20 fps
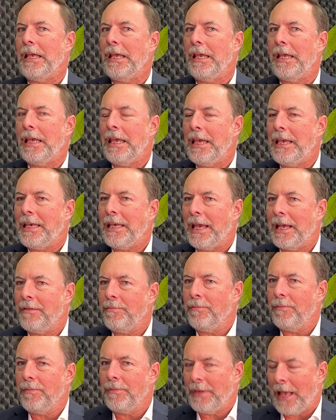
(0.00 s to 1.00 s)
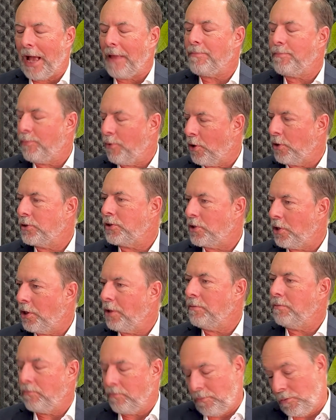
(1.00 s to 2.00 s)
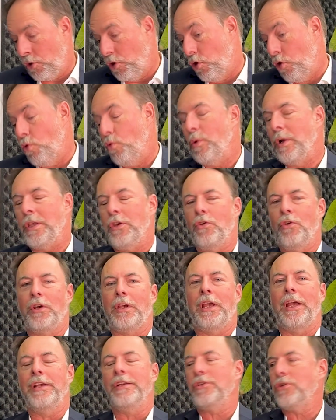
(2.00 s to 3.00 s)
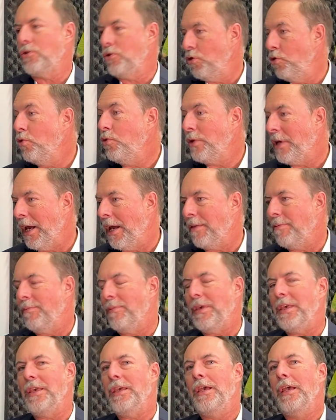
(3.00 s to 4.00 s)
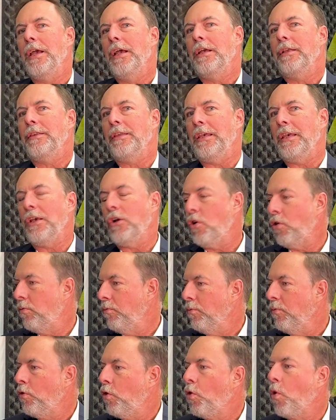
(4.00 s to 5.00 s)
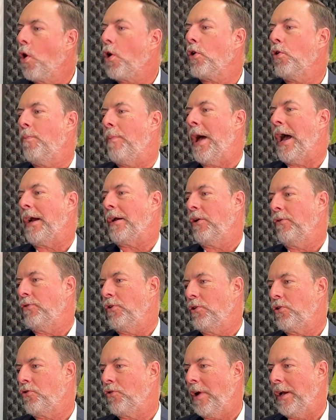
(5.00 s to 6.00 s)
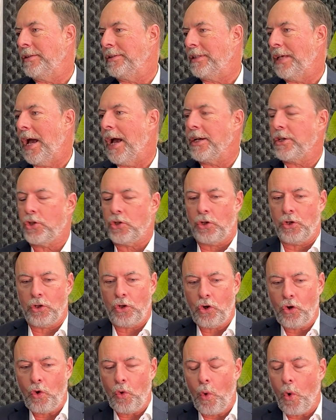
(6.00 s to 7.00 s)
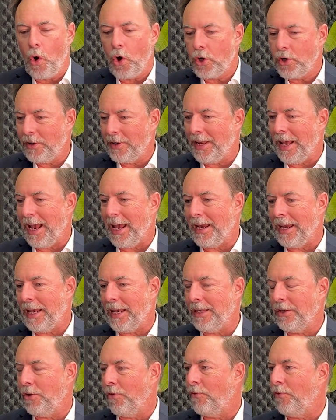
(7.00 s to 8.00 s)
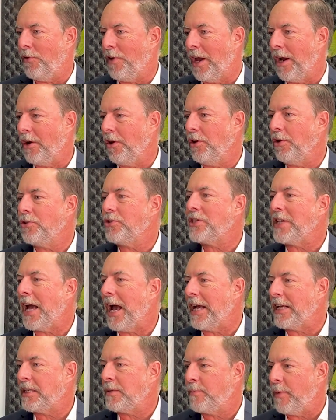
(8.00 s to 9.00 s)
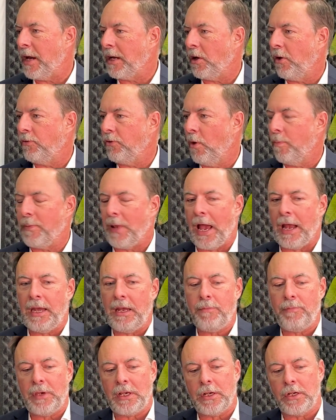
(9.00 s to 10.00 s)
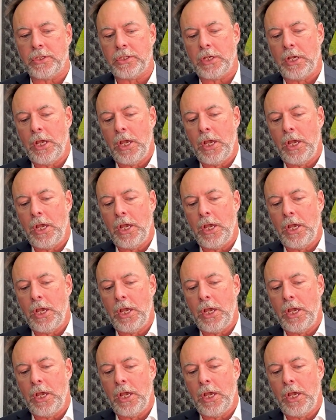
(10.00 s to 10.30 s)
That person, you in your case, you can be the quarterback of the transaction, coordinating the various aspects of the planning, because